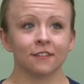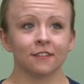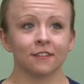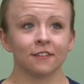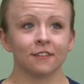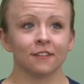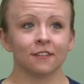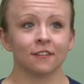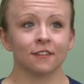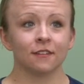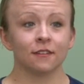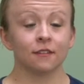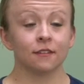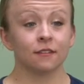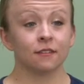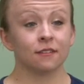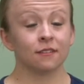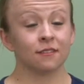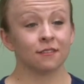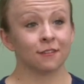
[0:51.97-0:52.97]
Can you
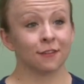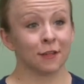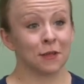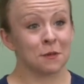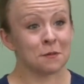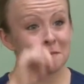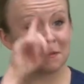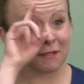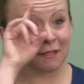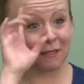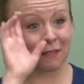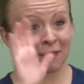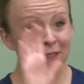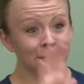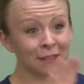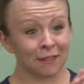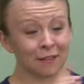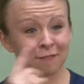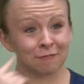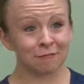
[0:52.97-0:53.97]
believe you've been doing this
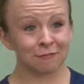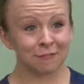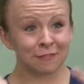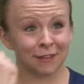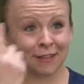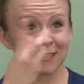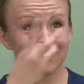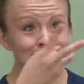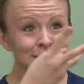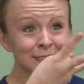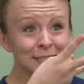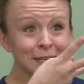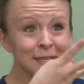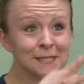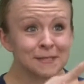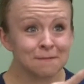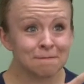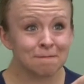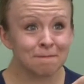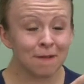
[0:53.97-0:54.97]
job for 6
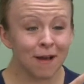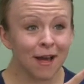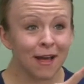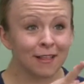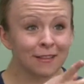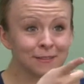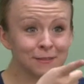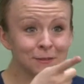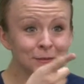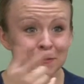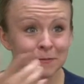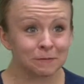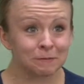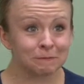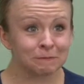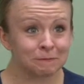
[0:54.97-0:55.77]
months now?